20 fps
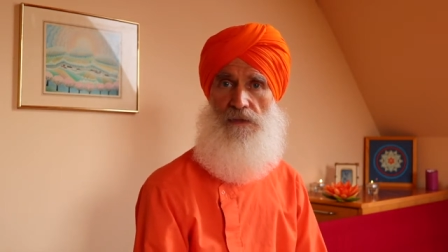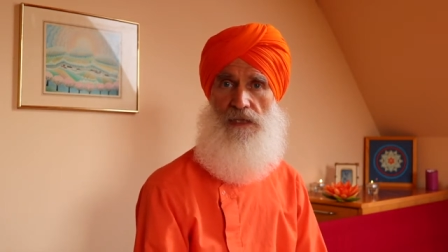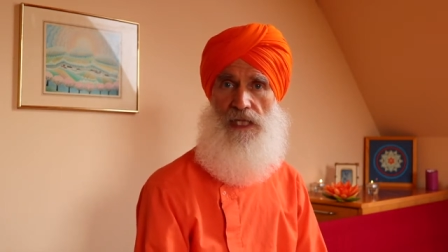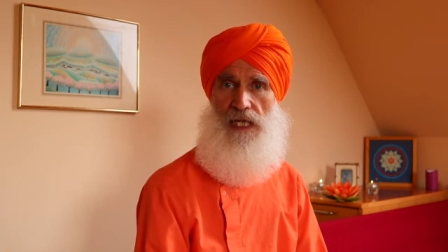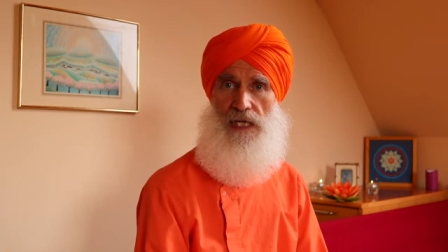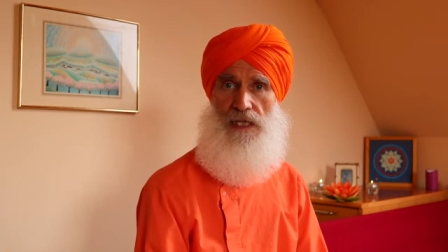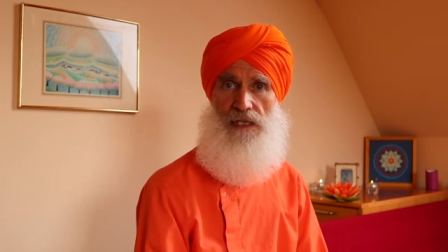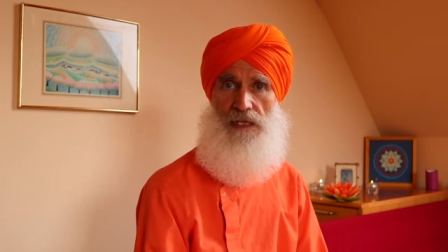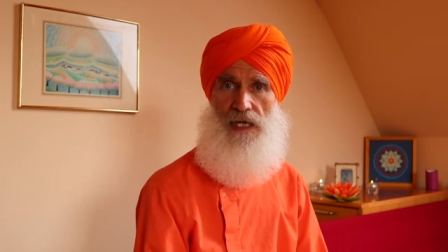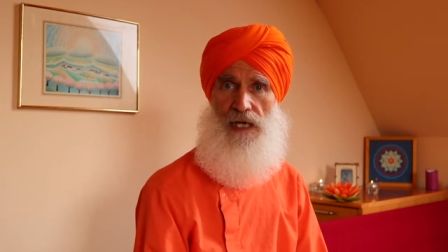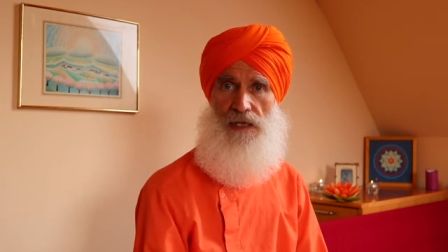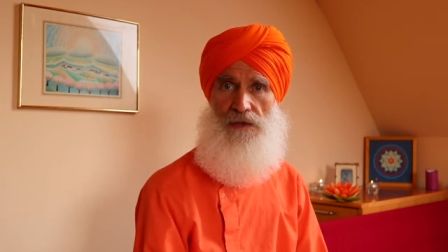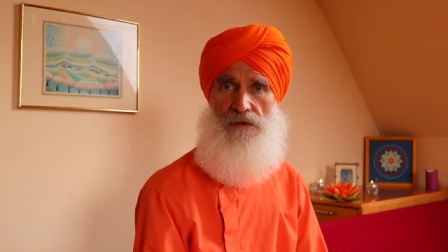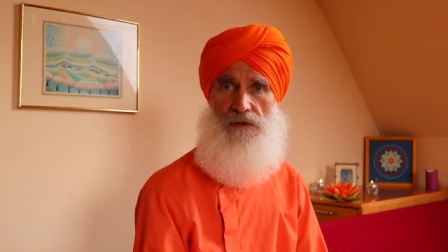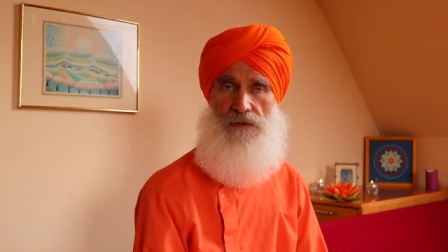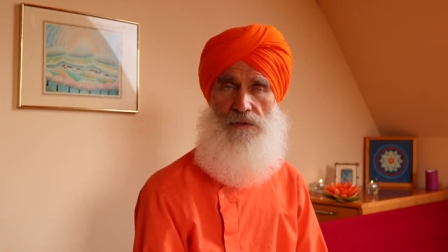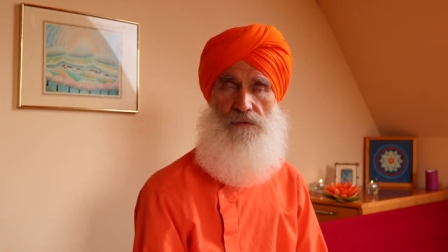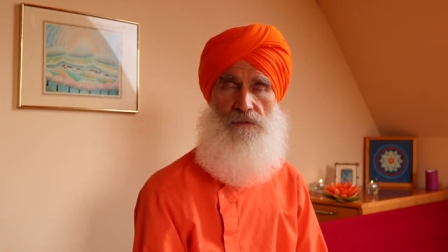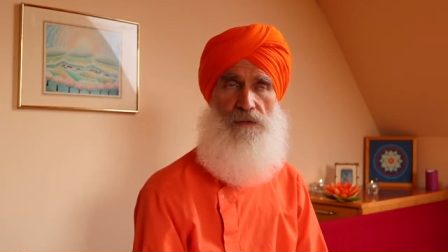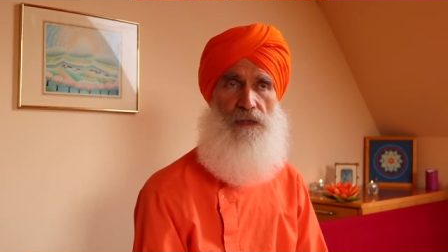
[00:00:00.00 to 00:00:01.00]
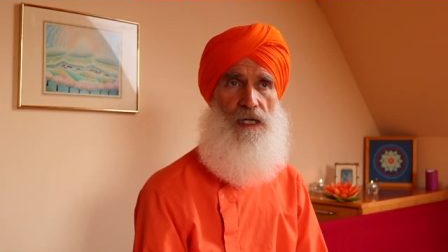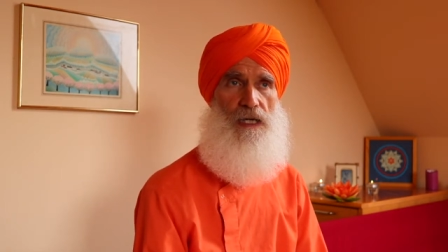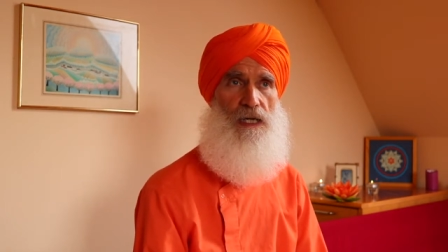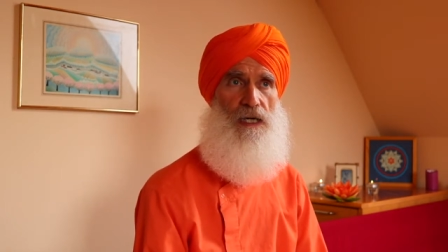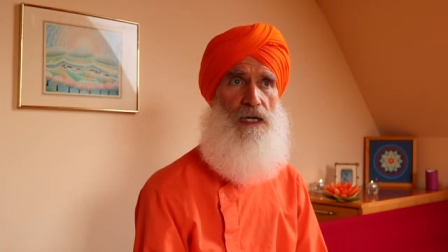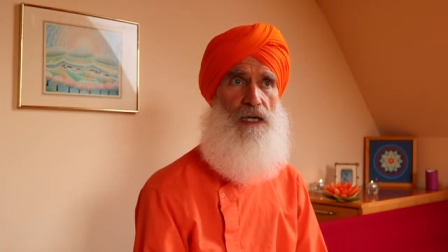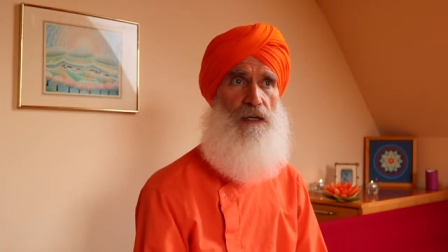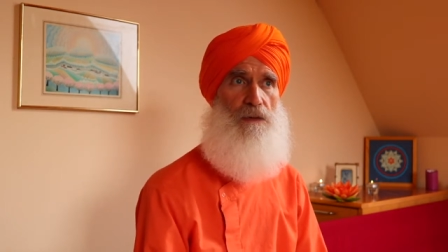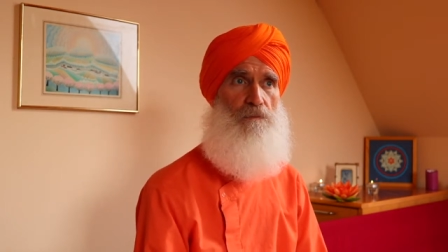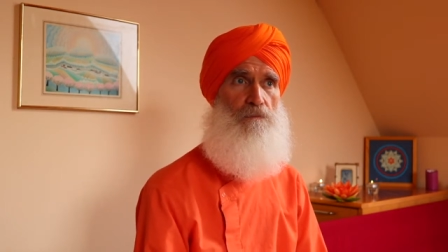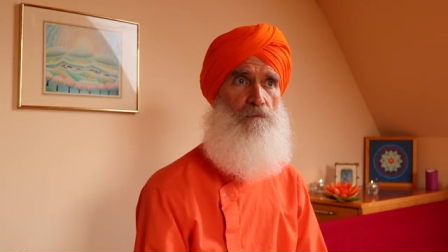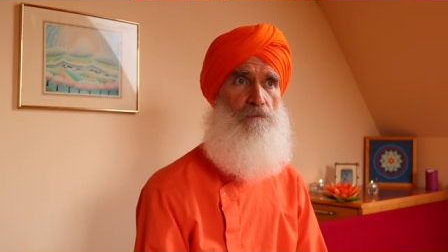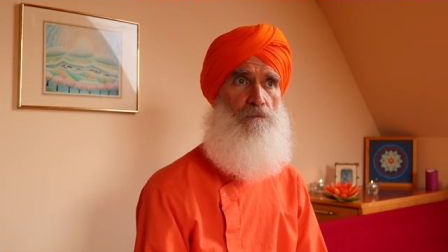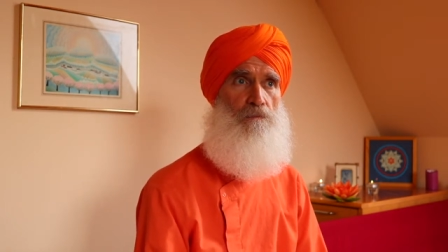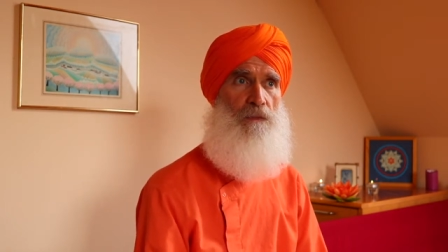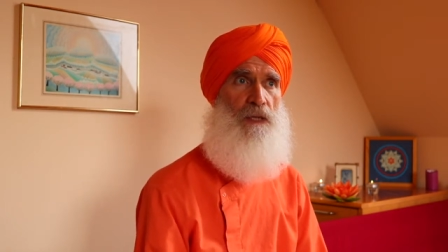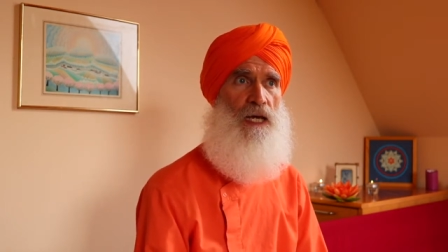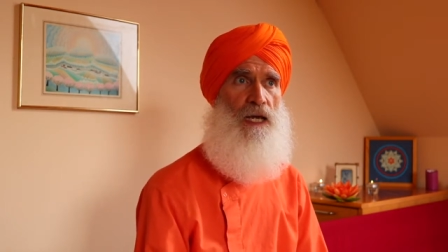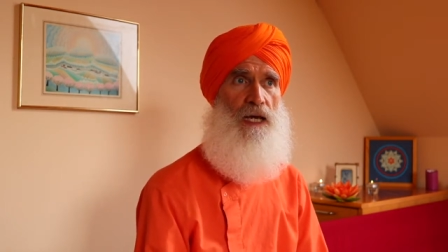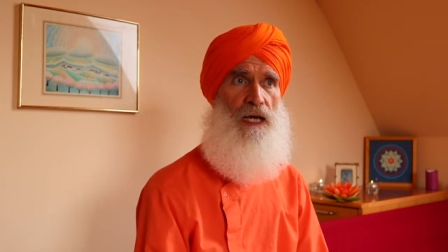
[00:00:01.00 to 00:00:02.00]
like that. Um,
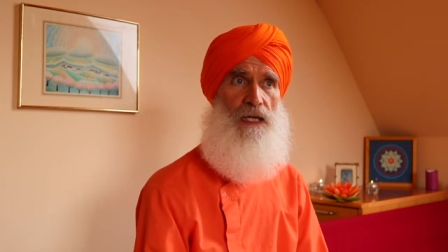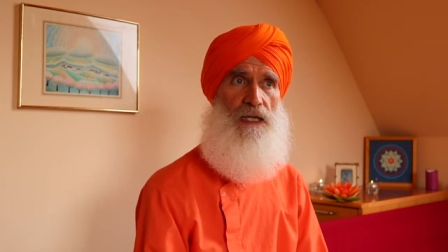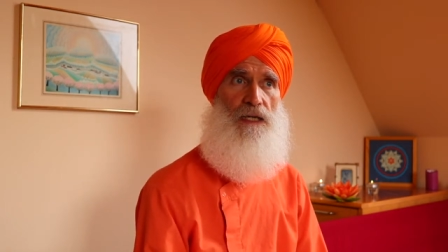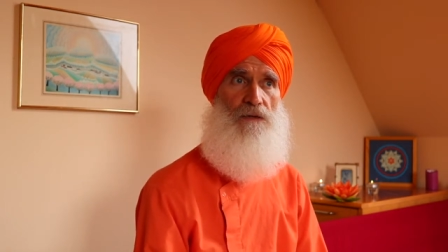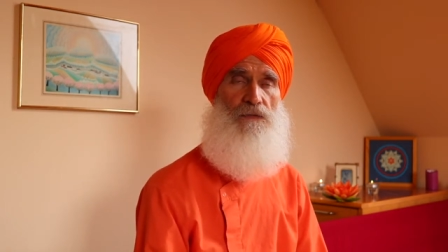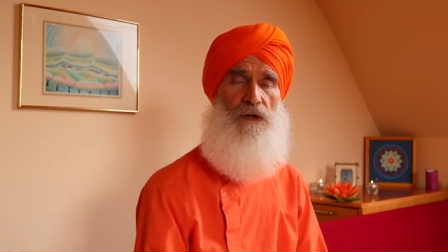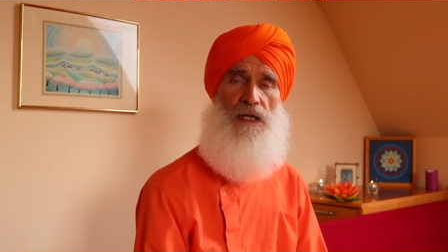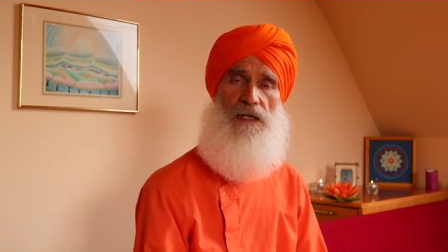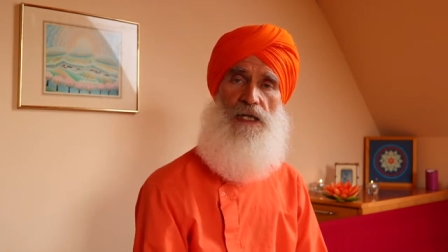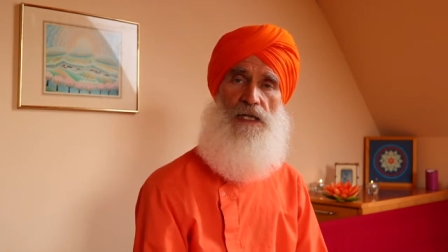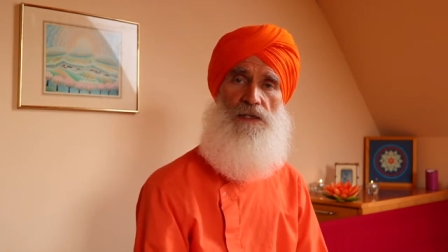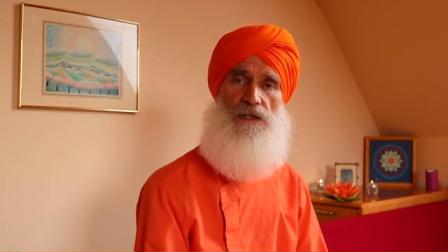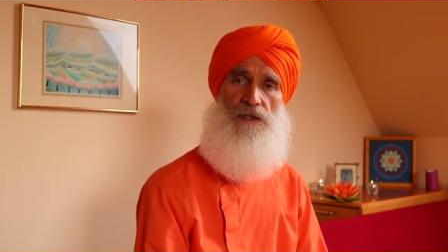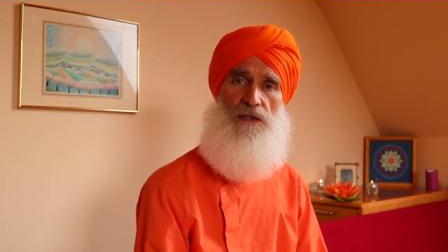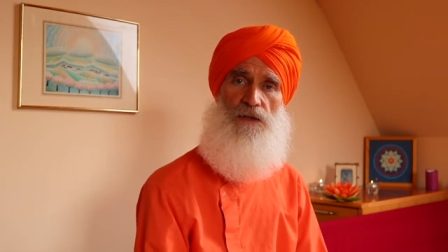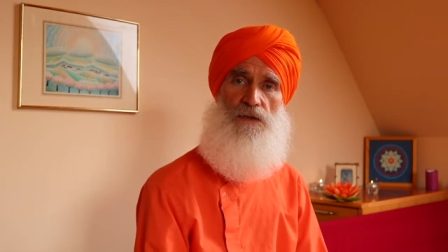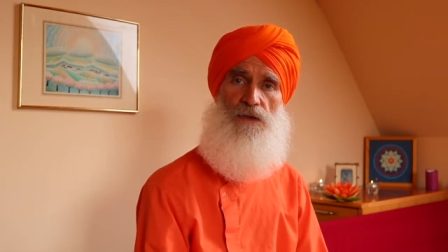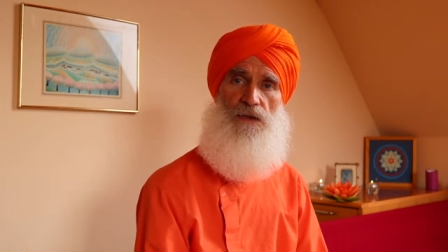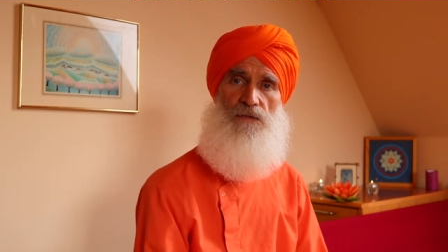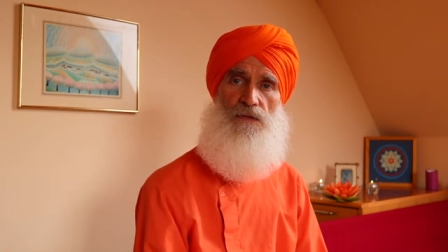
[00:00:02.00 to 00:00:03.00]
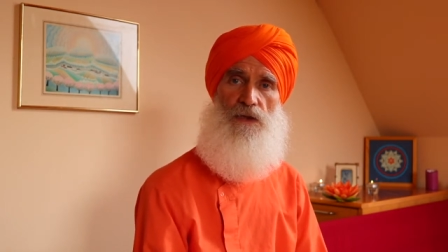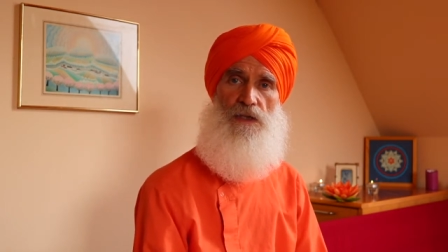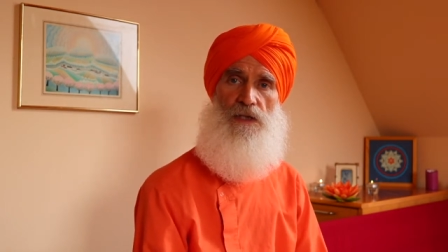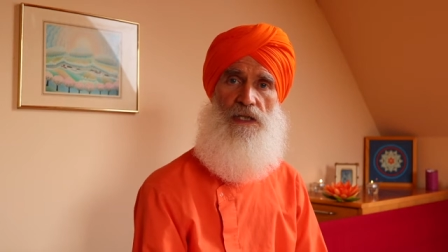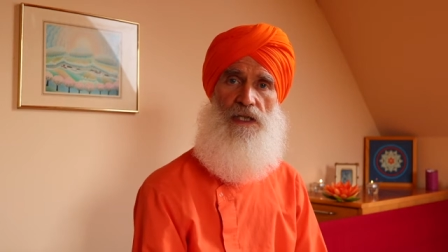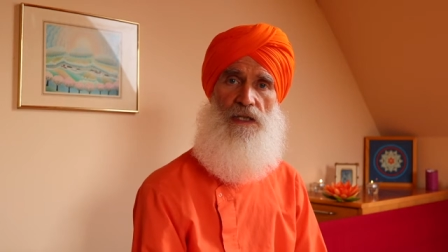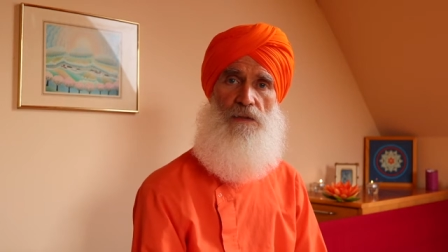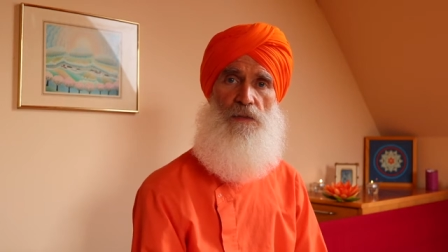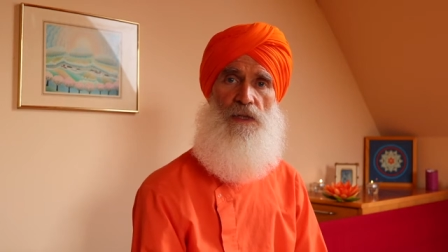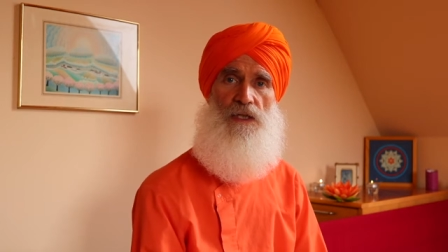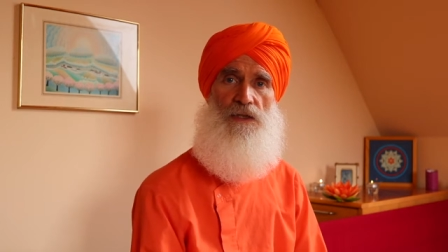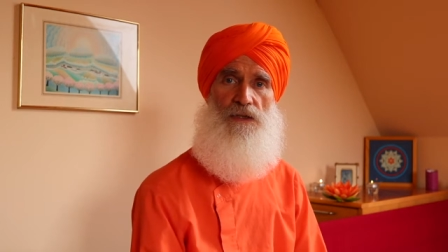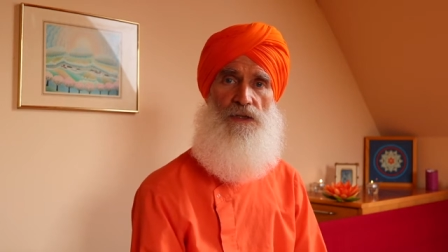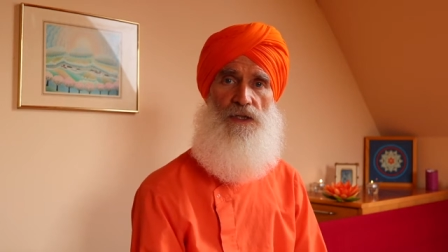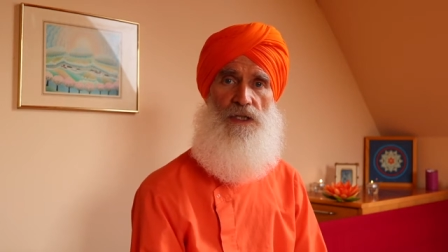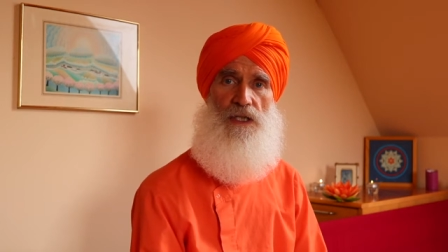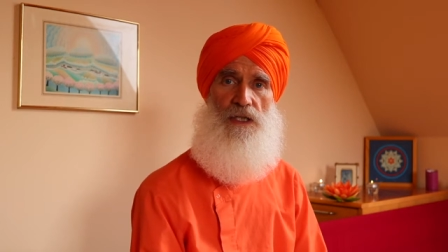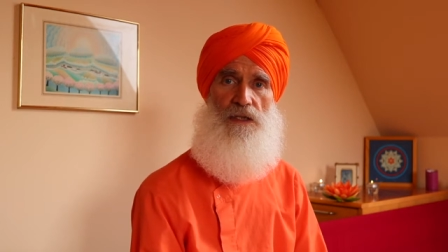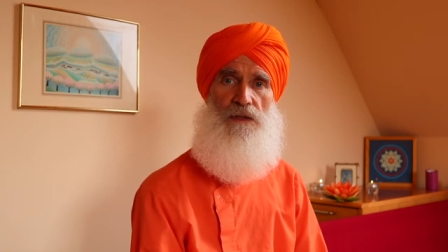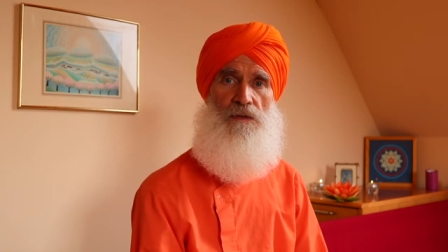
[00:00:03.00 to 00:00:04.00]
and I find that's a useful
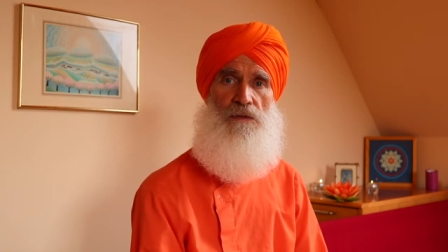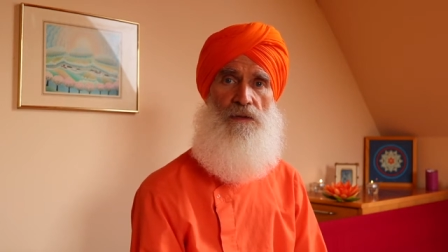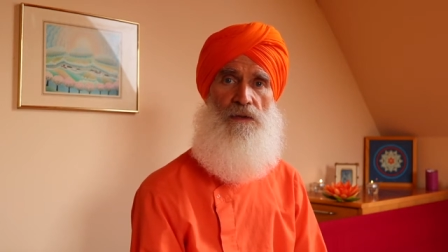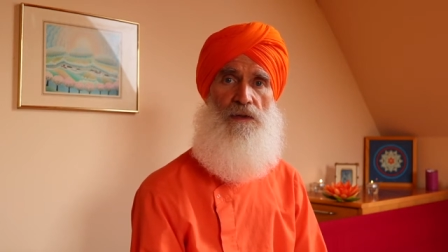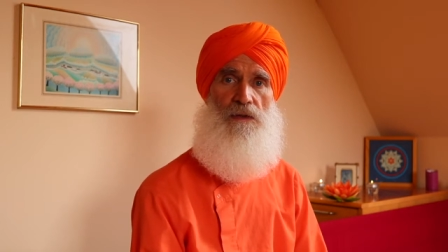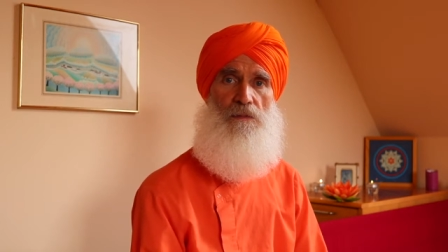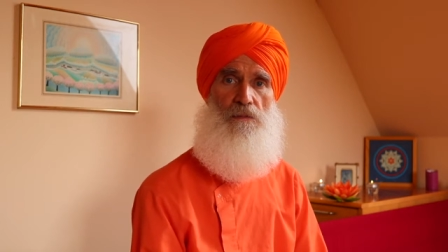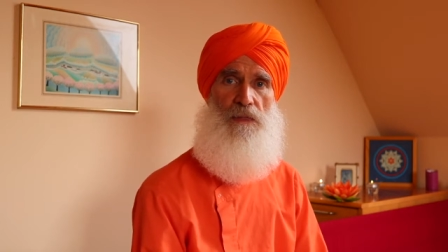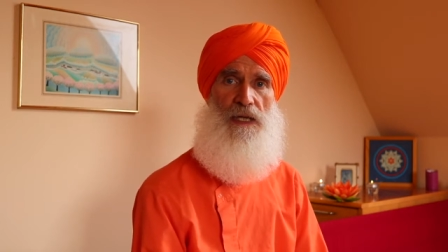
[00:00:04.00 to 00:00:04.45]
image in